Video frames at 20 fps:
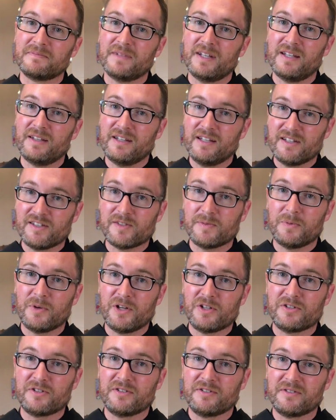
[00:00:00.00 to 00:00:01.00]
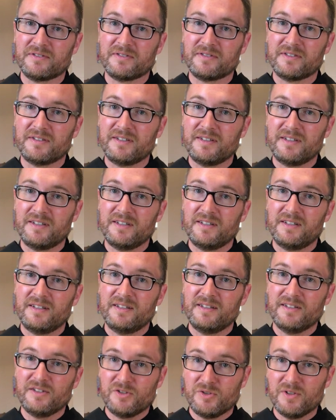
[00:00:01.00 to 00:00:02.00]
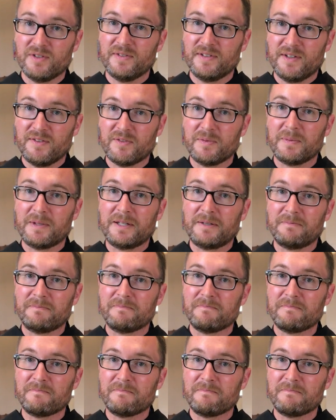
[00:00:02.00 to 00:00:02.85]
and the inspiration that you have given me.